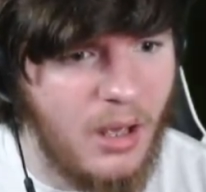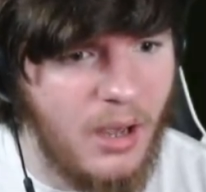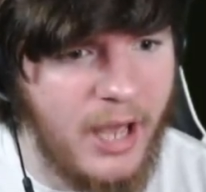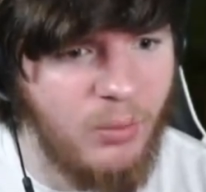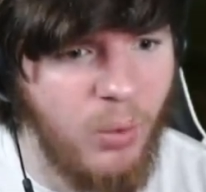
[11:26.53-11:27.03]

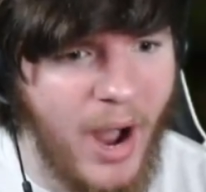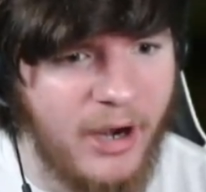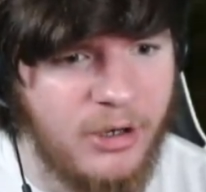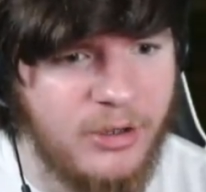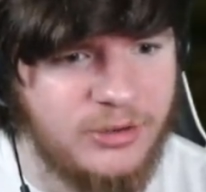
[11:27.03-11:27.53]
And why
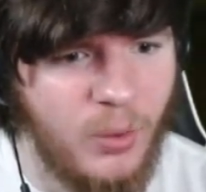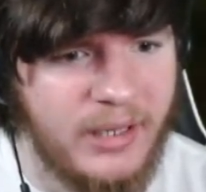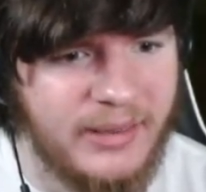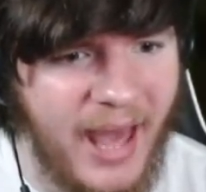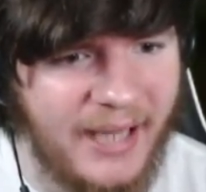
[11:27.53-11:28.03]
are you
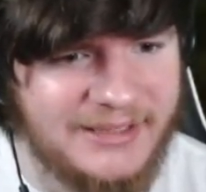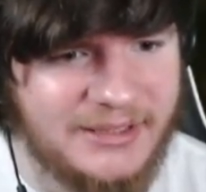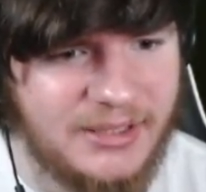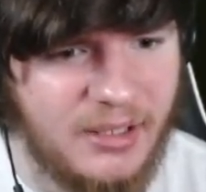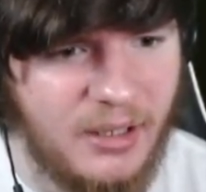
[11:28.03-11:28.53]
doing
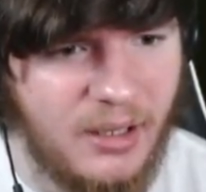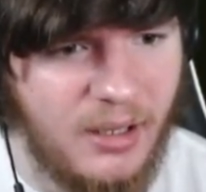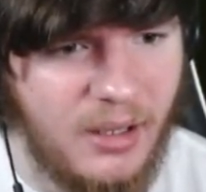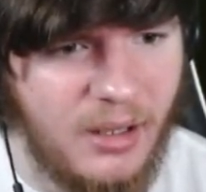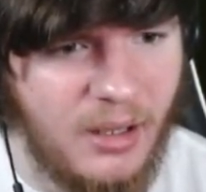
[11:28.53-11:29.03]
that?
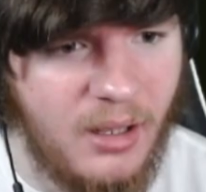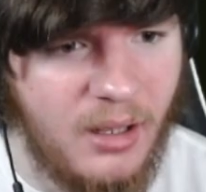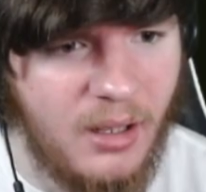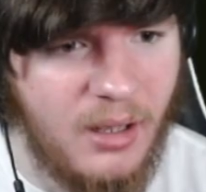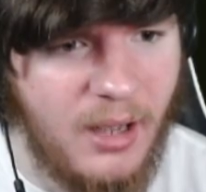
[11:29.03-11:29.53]

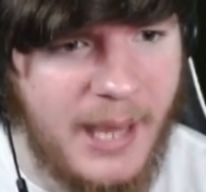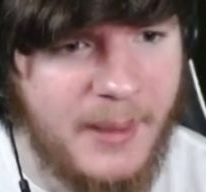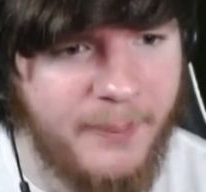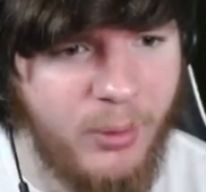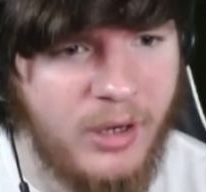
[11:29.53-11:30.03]
And
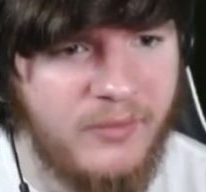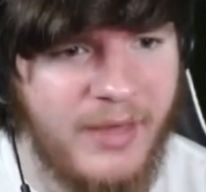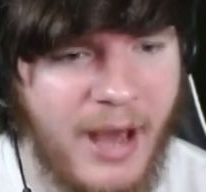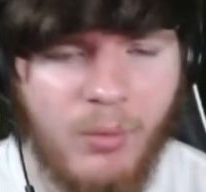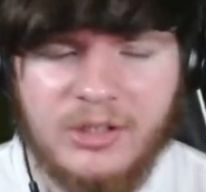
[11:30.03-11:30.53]
the point of
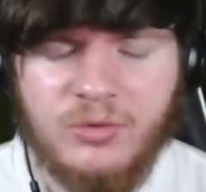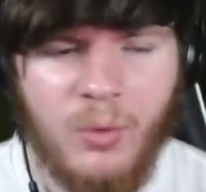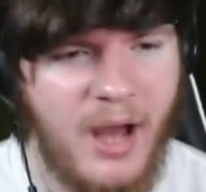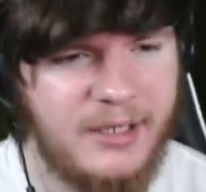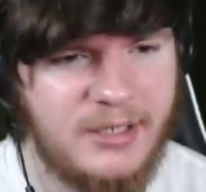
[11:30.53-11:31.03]
that was
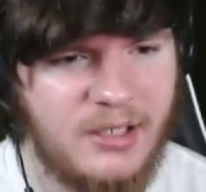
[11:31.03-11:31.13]
what?